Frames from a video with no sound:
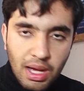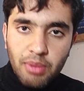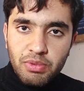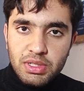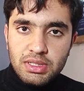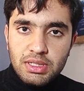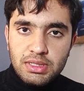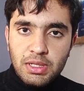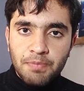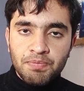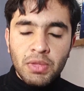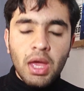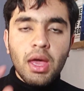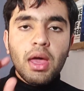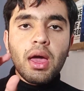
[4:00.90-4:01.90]
exam was easy.
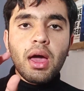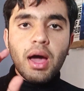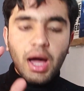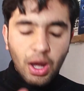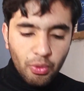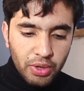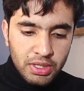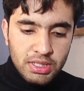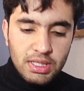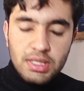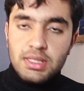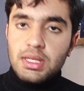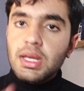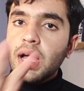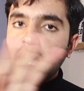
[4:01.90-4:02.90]
How it's
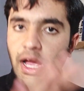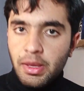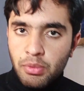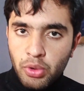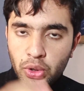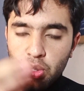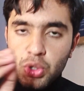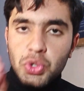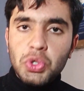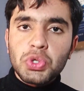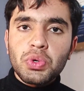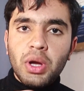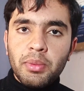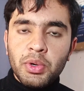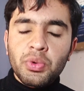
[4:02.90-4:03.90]
easy, I am going to show
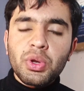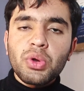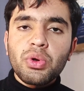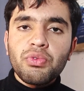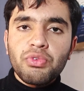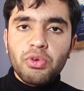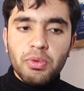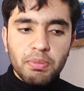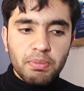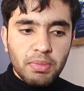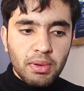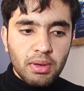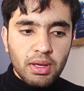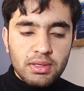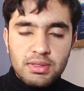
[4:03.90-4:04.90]
you IMAT 2024
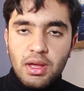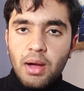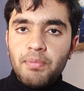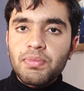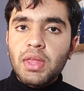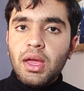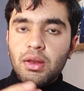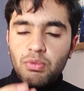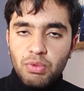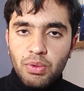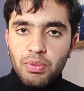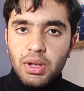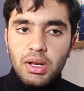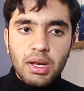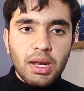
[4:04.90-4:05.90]
exam and
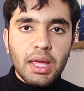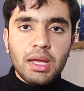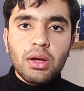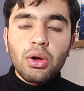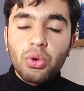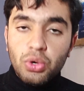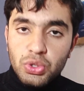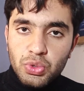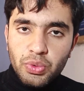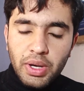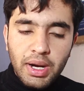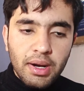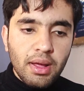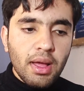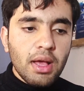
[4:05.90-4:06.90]
we will like go through
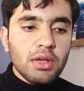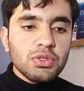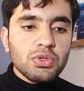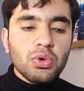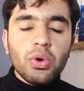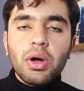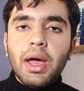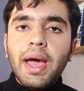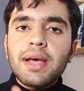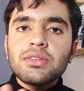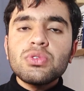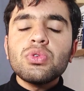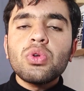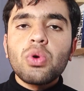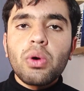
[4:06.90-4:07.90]
it. So
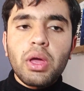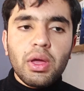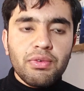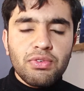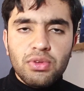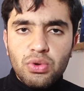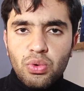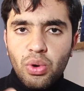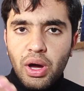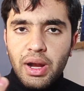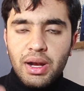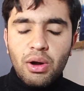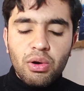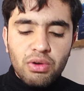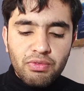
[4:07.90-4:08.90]
as you know, if you
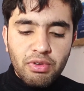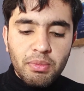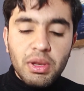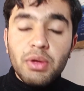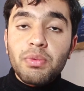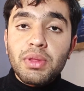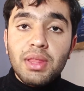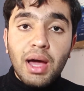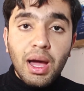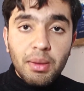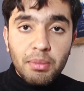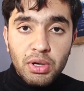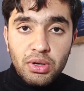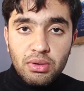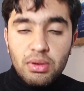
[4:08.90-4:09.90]
are not familiar with
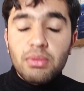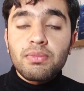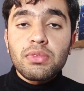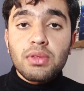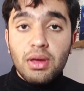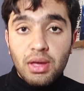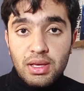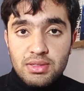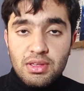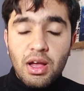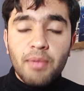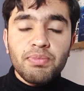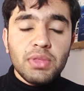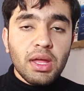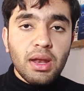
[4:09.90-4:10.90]
IMAT
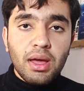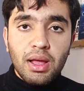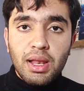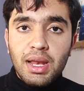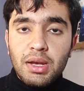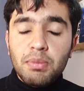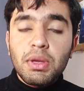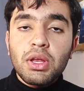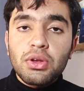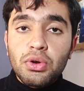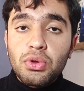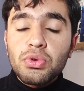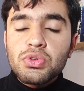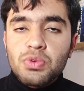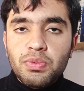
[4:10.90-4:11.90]
exam, then let me
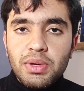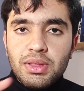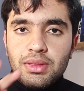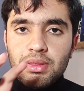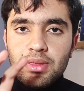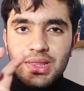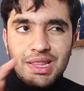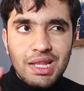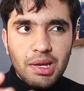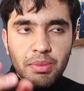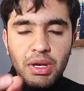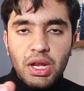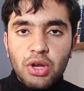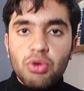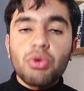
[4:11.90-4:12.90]
introduce you with little
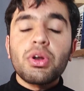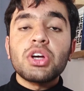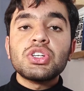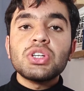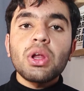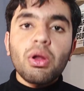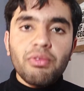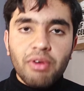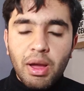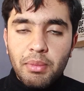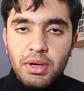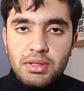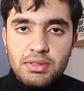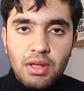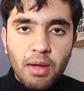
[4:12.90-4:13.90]
bit introduction of
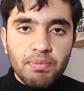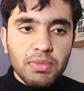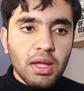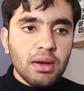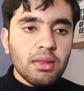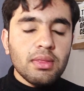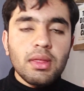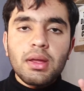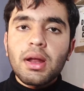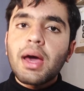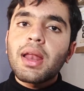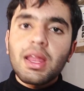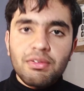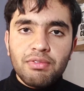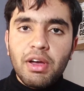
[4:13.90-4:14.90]
IMAT exam, that there
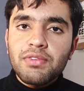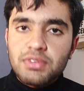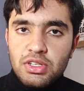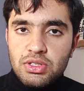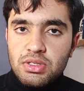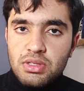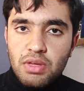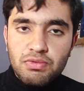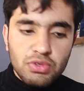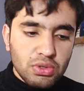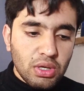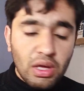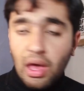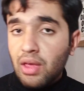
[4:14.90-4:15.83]
are like five sections, six,